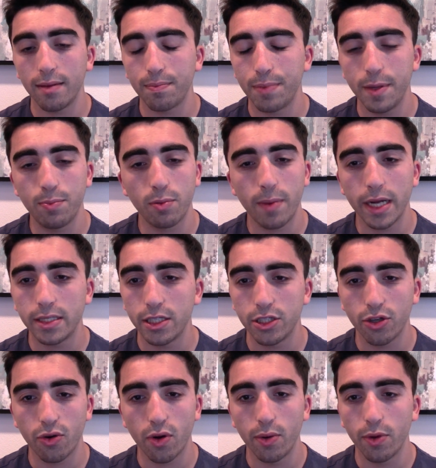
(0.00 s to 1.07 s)
People might
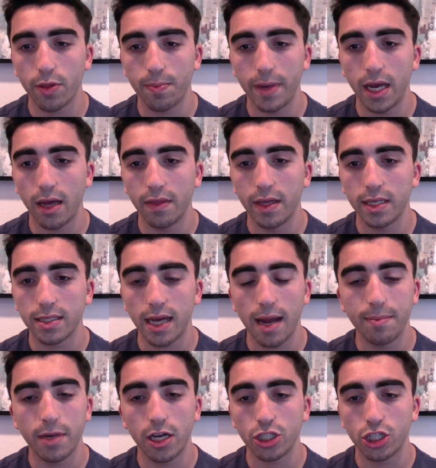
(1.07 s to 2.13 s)
disagree with me on this.
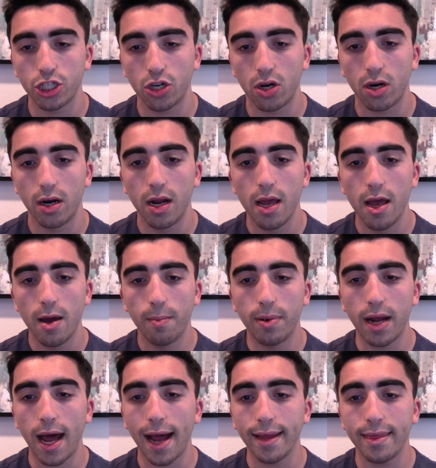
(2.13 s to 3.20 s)
I'm not sure.
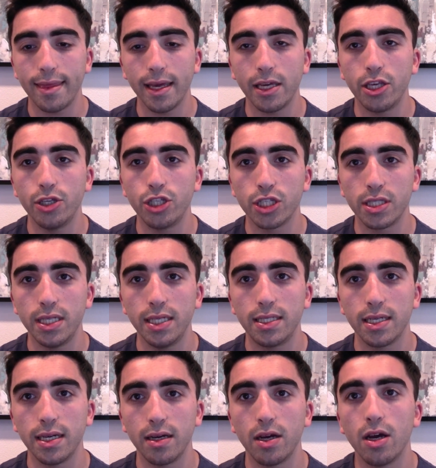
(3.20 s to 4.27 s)
But I think you just need
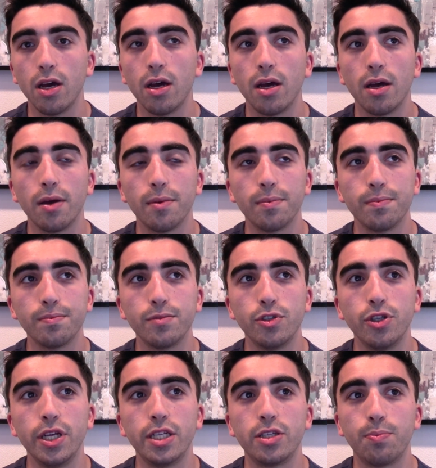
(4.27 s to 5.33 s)
to, you
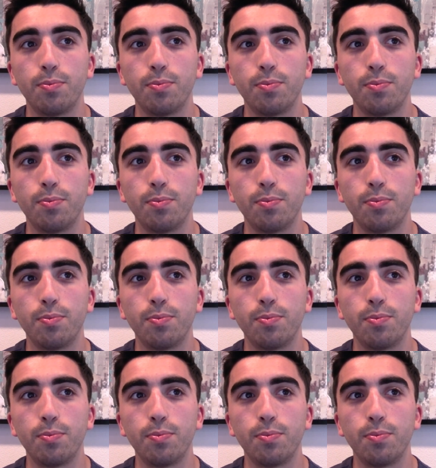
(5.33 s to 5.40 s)
need to